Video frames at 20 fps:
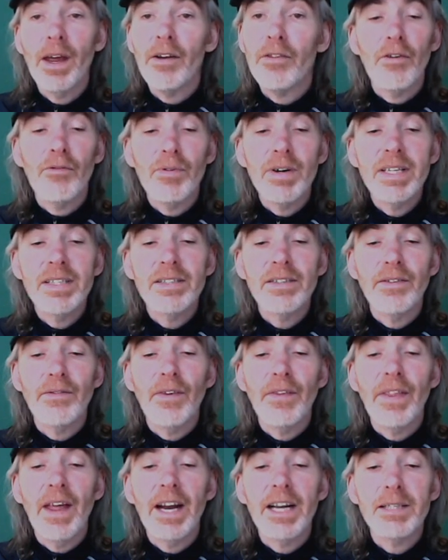And the reason
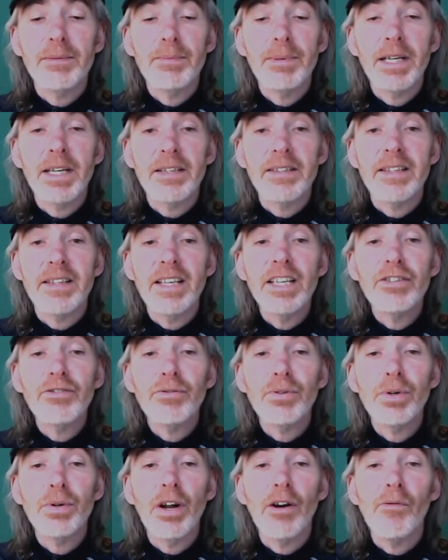for that is because this
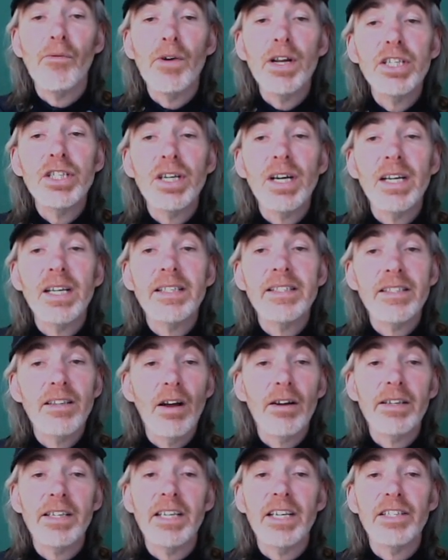route originally
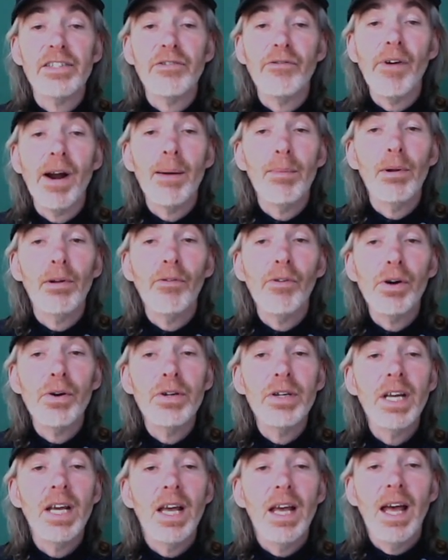started as a Rebel route,